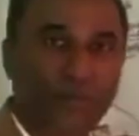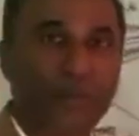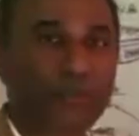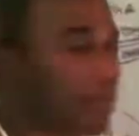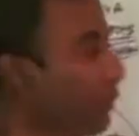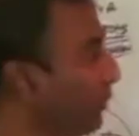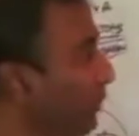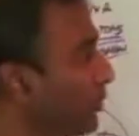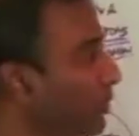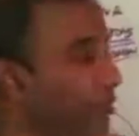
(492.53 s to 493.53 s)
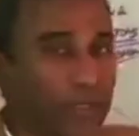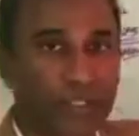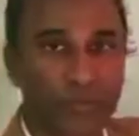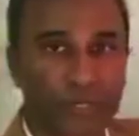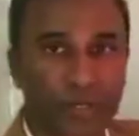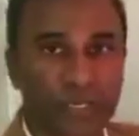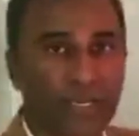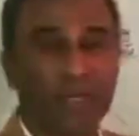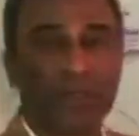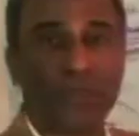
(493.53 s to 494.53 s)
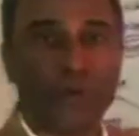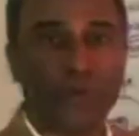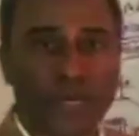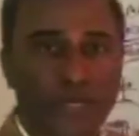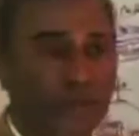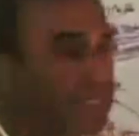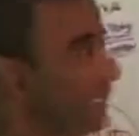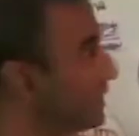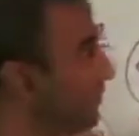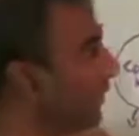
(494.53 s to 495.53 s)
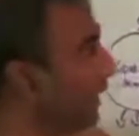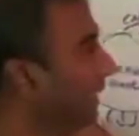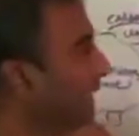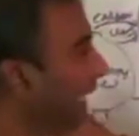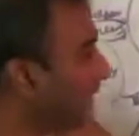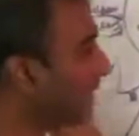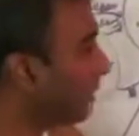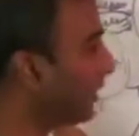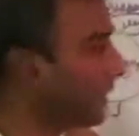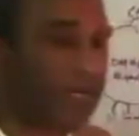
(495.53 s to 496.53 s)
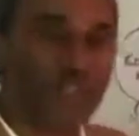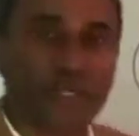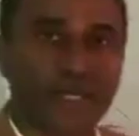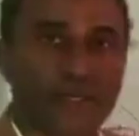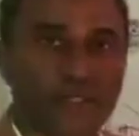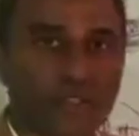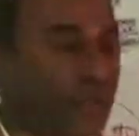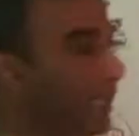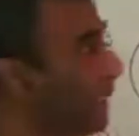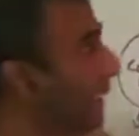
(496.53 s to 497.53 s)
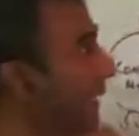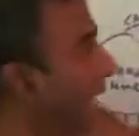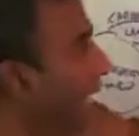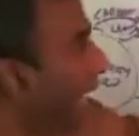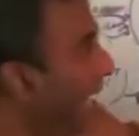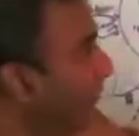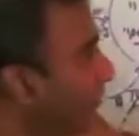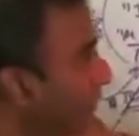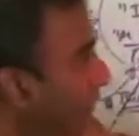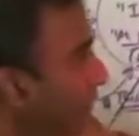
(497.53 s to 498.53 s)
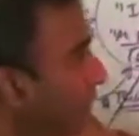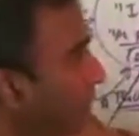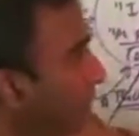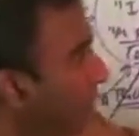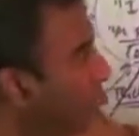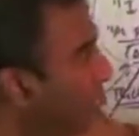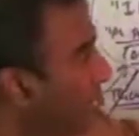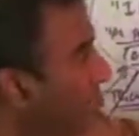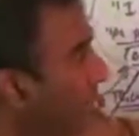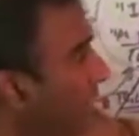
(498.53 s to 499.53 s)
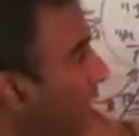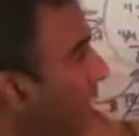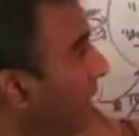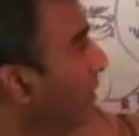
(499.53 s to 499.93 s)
to double their pollution during this period. No penalties. And that's how they got China to join. After 2030,